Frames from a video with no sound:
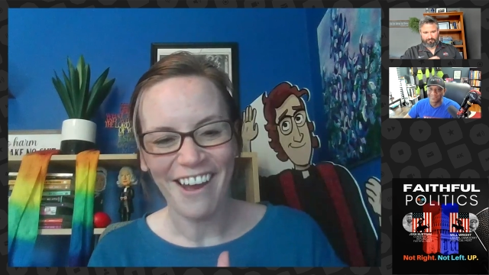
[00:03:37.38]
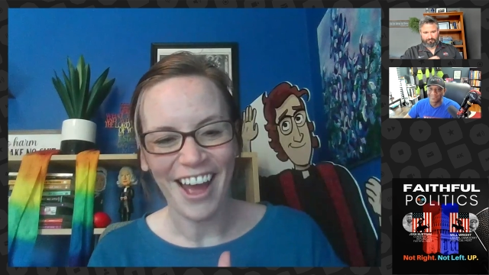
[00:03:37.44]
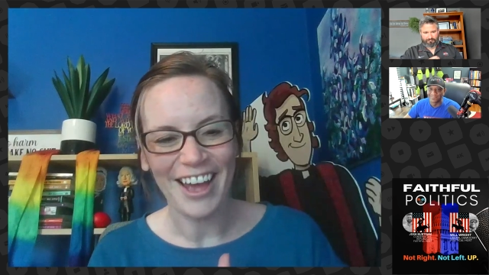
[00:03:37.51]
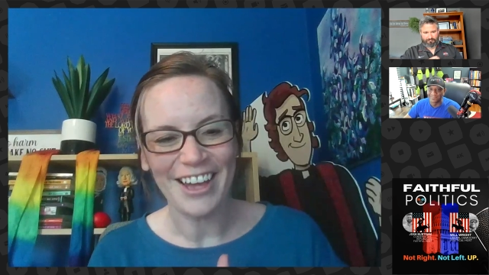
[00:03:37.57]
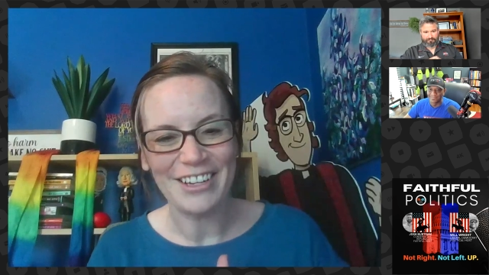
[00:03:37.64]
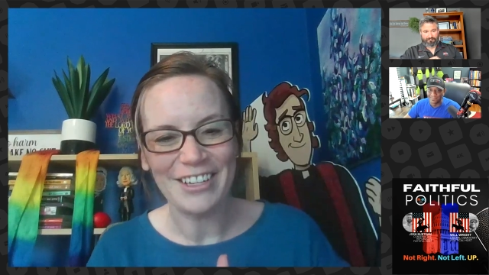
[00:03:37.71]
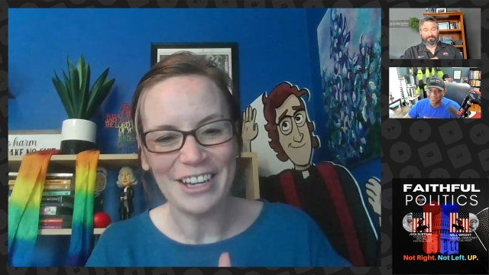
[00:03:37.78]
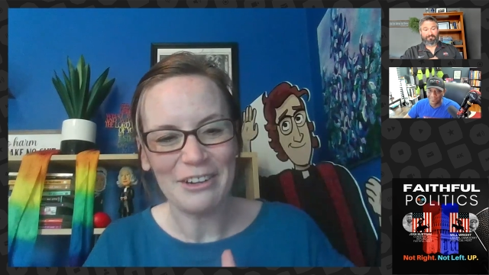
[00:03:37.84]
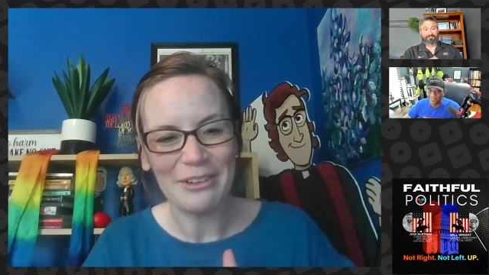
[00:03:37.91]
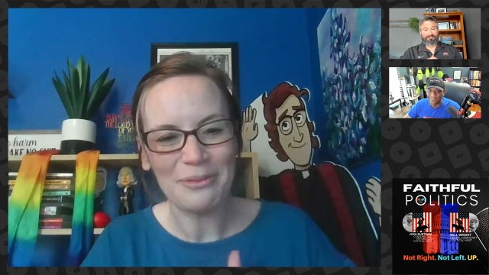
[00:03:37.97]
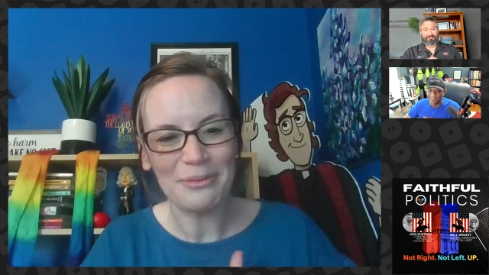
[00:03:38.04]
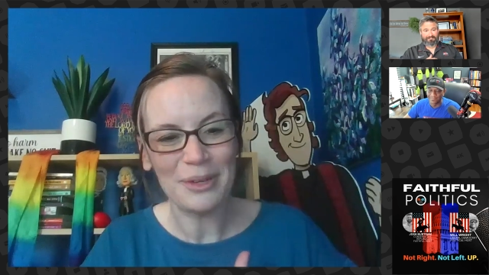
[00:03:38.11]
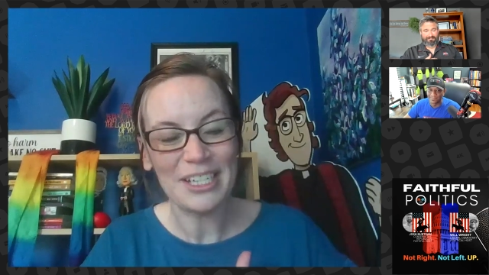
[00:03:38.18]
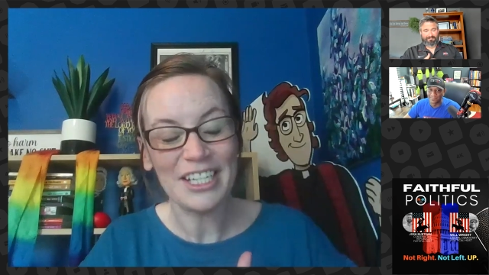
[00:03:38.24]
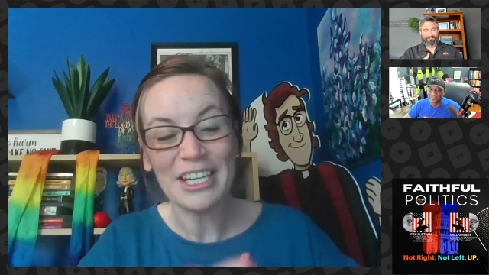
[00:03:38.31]
And
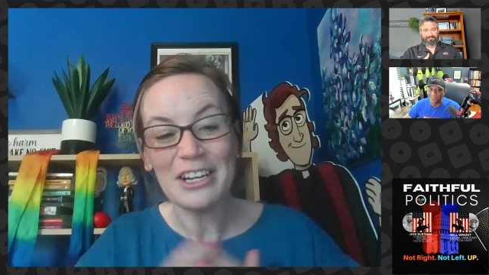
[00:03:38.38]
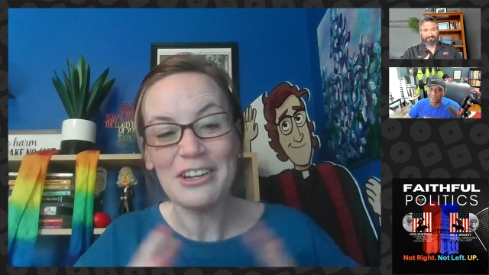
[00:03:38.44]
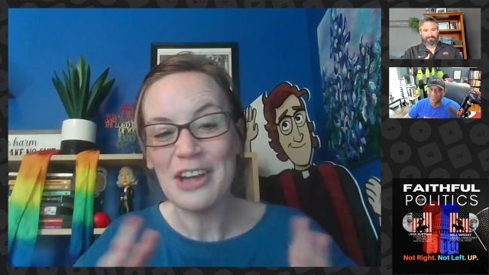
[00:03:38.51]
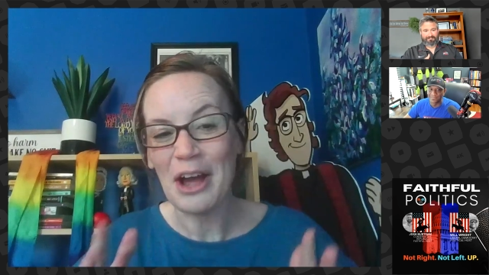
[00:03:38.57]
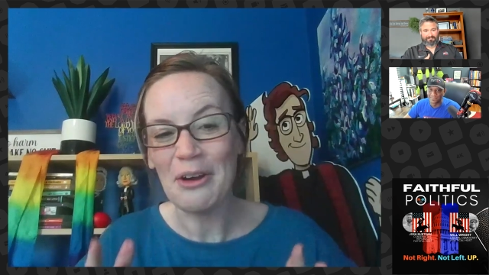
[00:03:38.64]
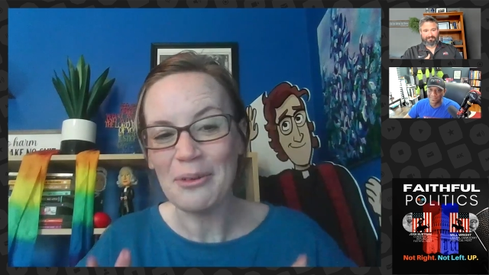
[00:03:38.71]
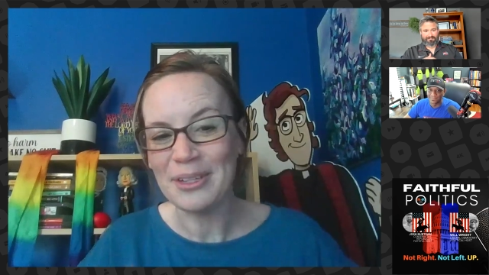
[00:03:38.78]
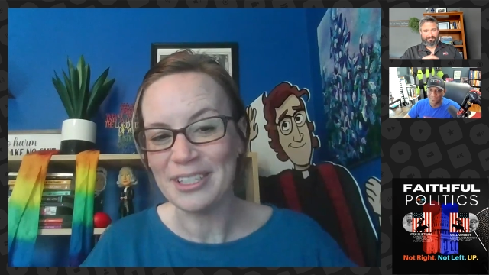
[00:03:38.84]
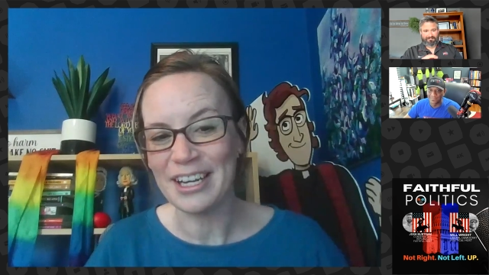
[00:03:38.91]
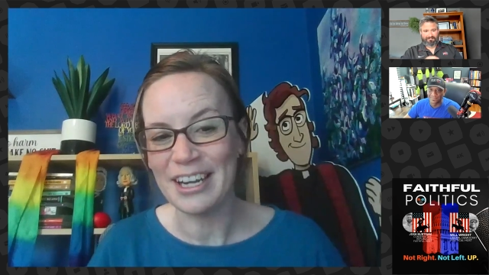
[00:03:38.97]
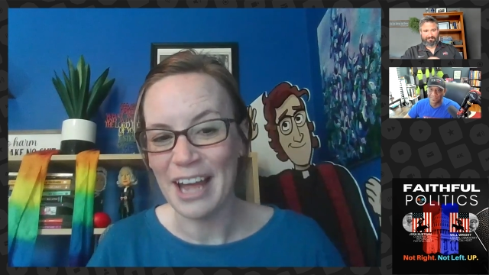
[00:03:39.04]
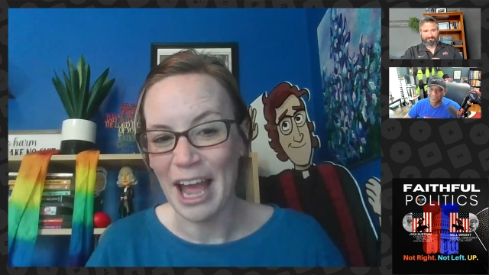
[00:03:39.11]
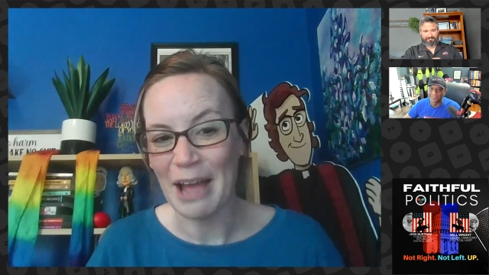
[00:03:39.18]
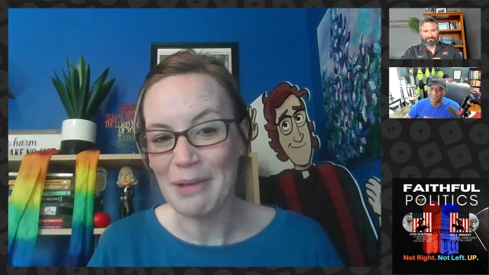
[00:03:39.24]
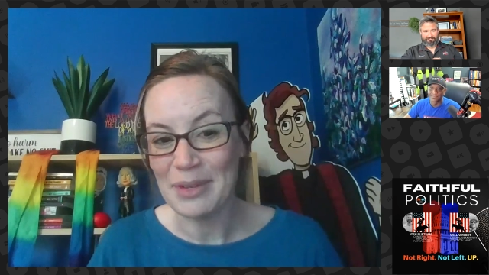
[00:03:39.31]
we didn't know it was
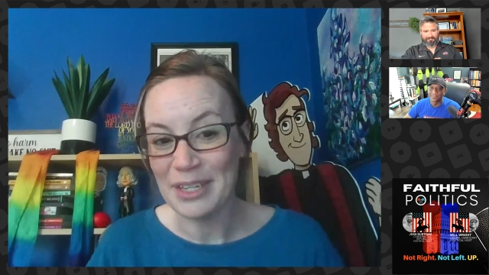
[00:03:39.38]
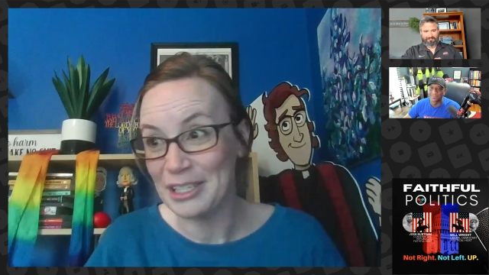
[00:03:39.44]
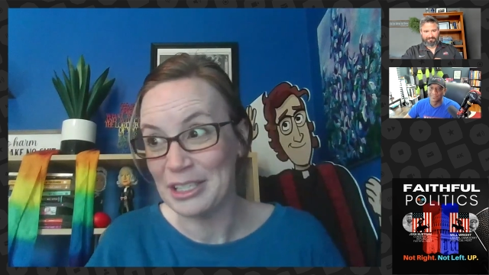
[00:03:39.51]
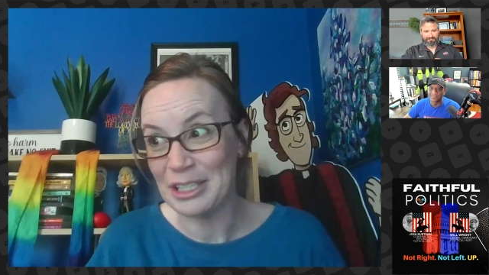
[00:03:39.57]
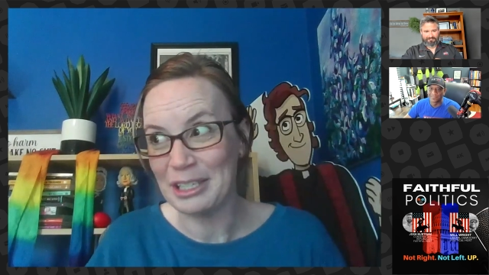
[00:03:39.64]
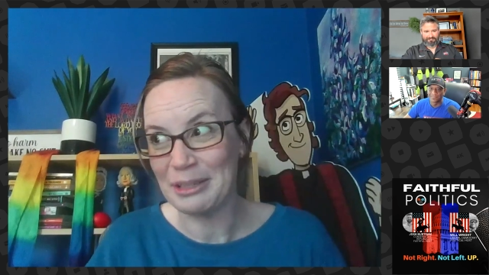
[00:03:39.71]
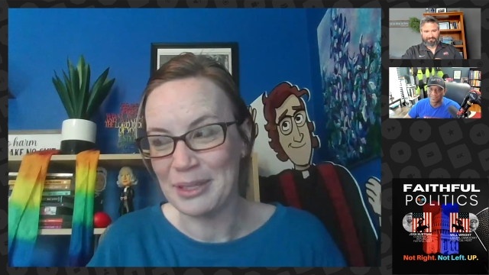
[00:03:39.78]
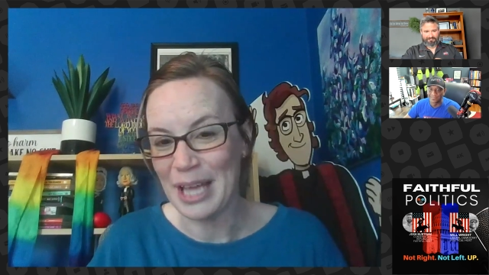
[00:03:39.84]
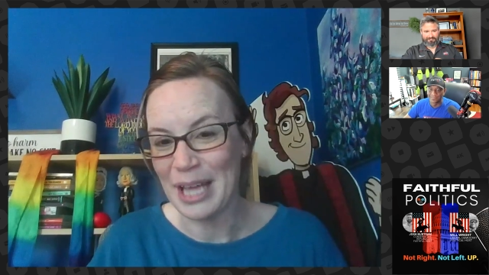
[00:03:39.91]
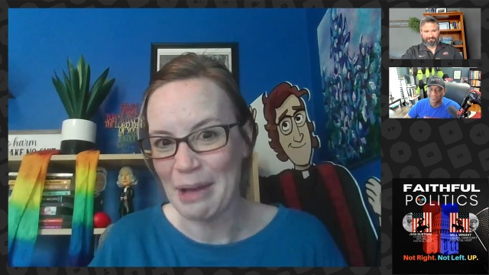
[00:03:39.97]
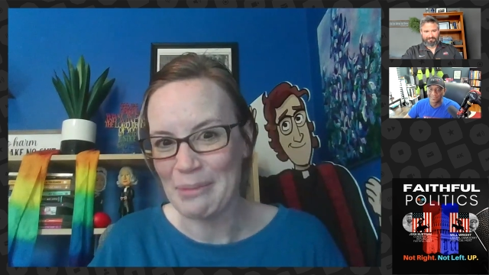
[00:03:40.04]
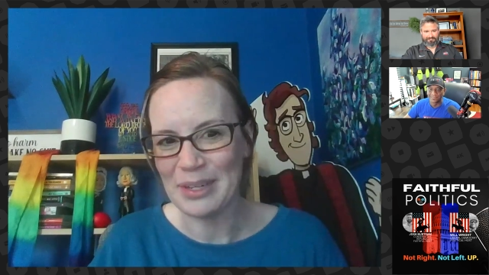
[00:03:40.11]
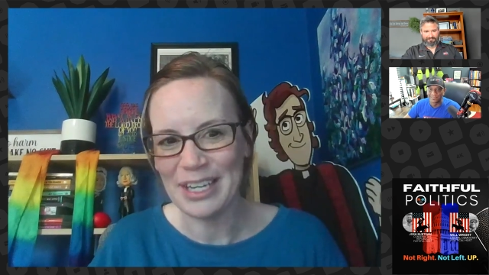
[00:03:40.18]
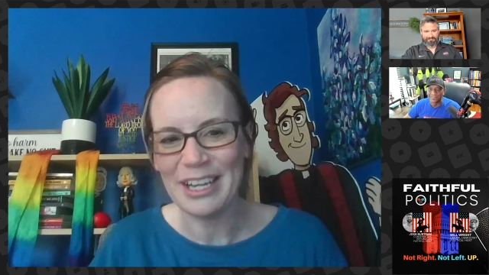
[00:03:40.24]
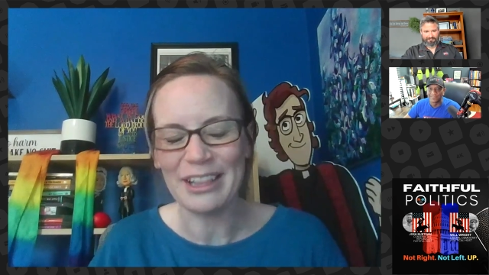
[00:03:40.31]
going to happen until it was
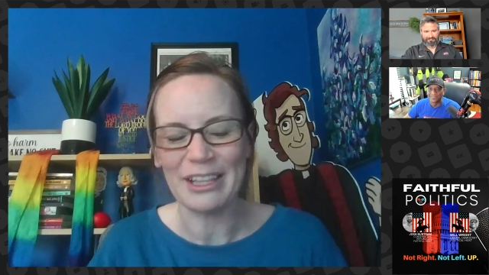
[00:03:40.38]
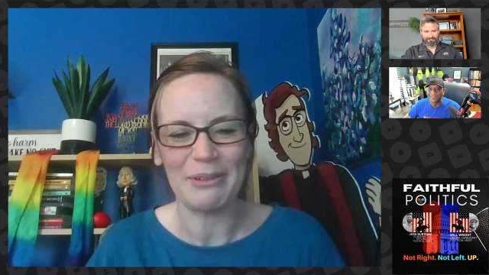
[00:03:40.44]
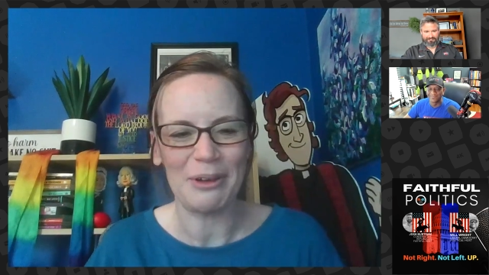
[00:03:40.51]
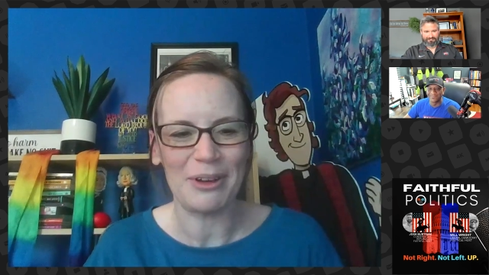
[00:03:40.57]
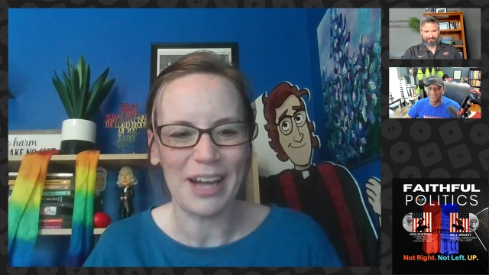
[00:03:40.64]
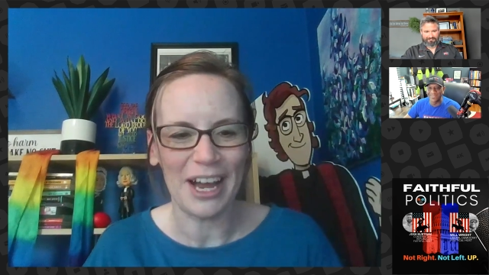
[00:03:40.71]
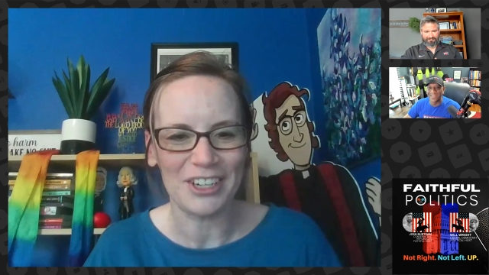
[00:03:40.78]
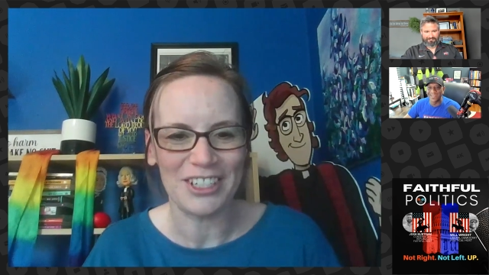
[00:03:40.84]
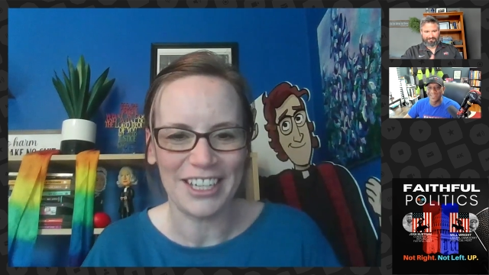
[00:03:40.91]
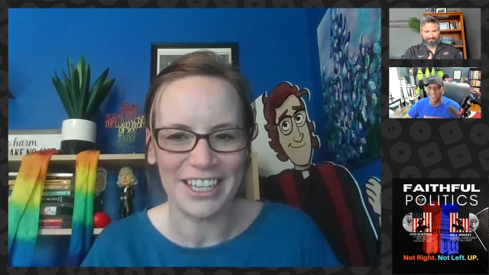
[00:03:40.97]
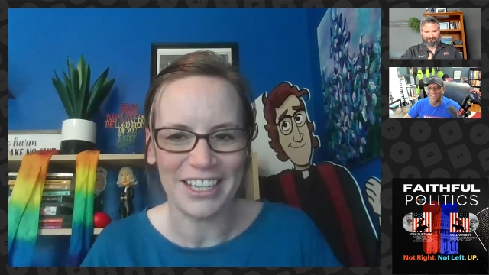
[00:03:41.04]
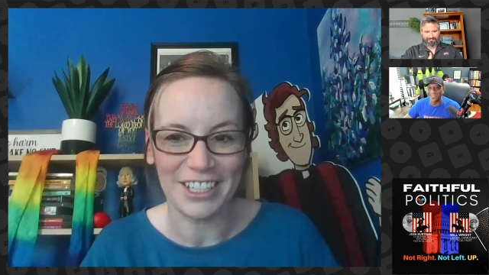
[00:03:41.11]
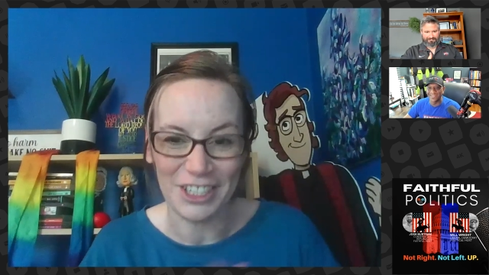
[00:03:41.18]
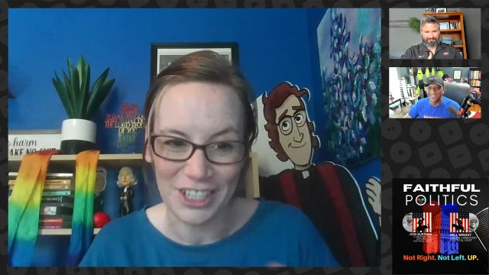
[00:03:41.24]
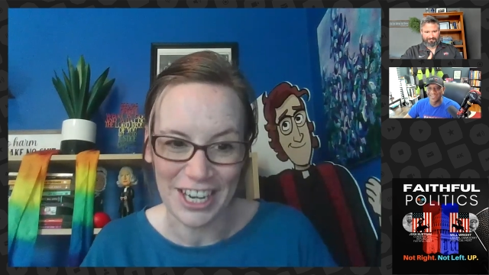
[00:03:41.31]
happening, that we would actually
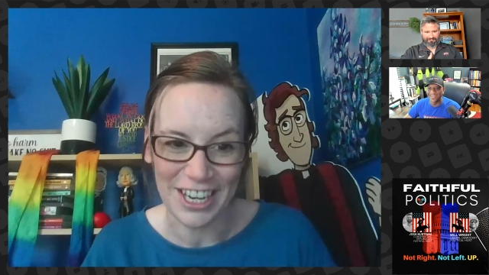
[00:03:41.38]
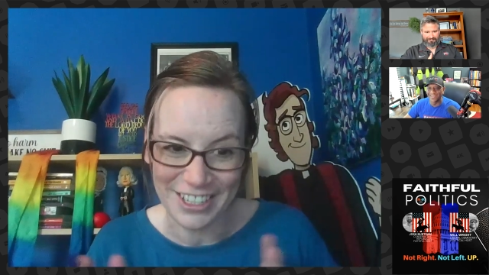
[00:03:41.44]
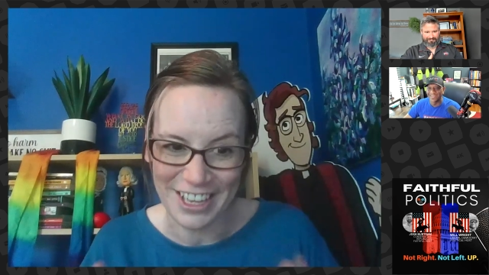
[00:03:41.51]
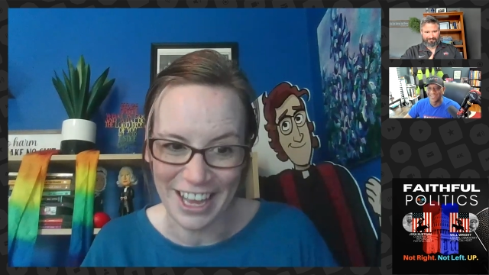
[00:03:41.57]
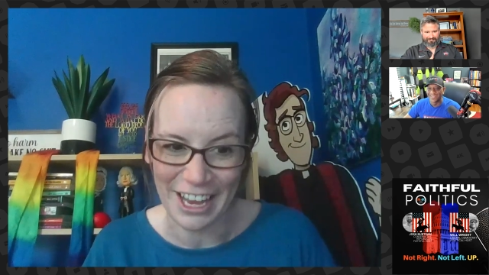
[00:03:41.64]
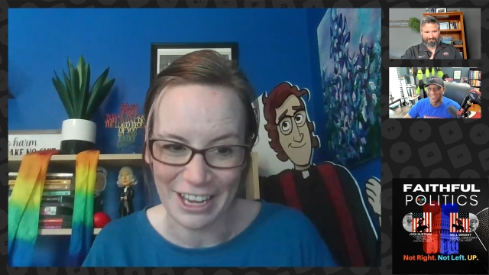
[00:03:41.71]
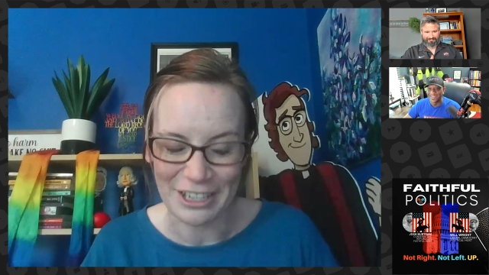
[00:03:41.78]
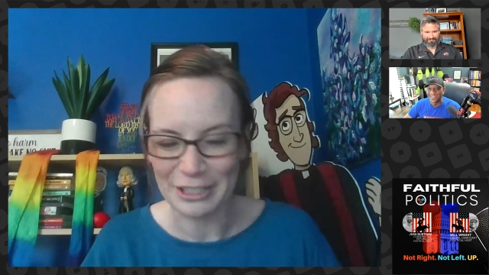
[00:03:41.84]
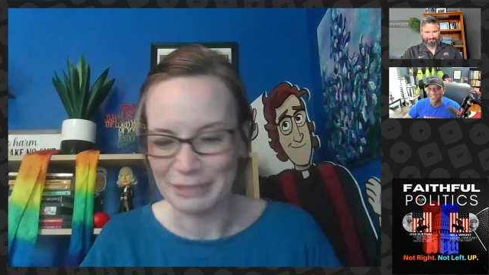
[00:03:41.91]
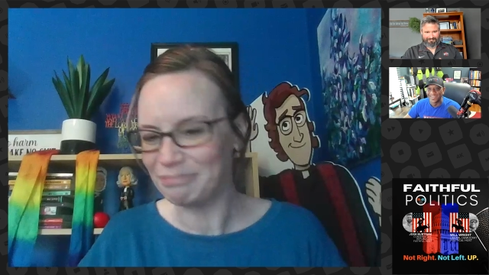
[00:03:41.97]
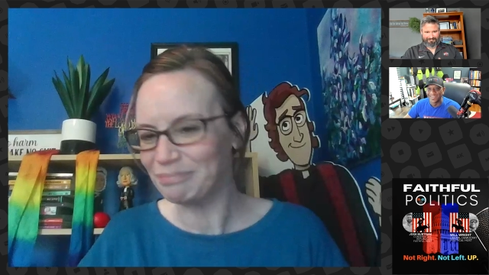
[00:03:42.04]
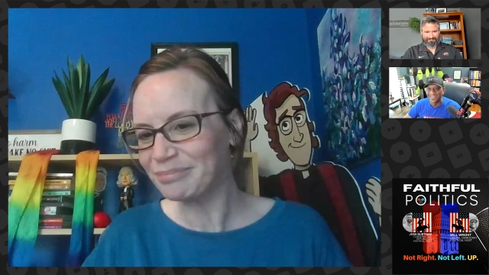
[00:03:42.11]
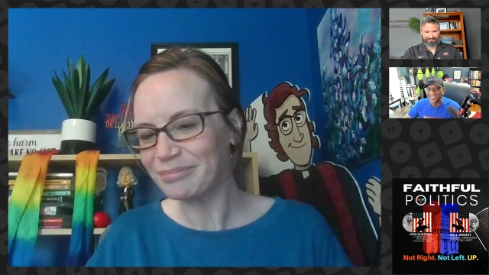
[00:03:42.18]
get to shake his hand.